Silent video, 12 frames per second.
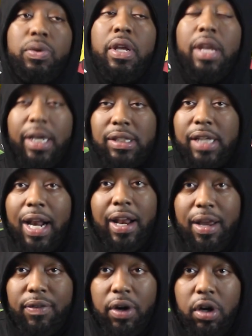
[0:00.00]
The niggas that I
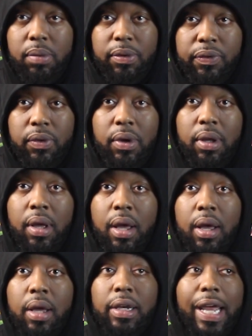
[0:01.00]
never heard before,
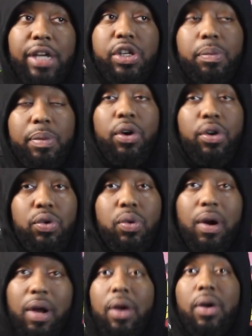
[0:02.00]
they should be on
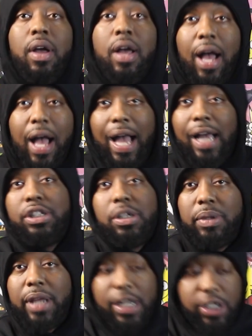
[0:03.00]
URL. I
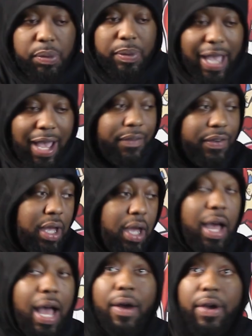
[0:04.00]
should. They should be having
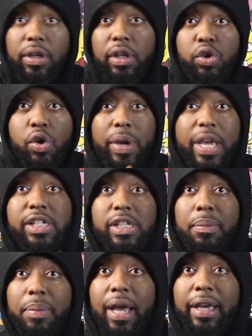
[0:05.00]
how you know
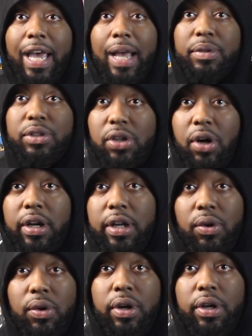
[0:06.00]
easily Black Captain
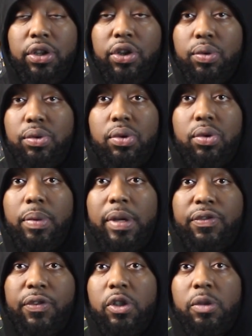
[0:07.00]
started on YouTube.
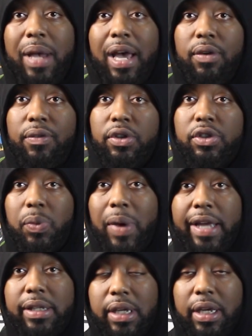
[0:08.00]
His first battle versus
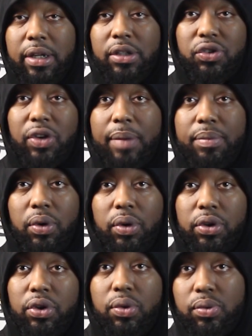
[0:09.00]
Swag Tanner dropped
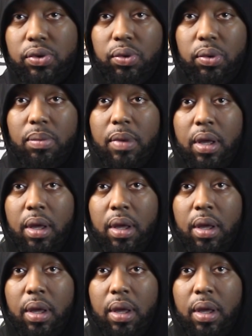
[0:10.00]
on YouTube.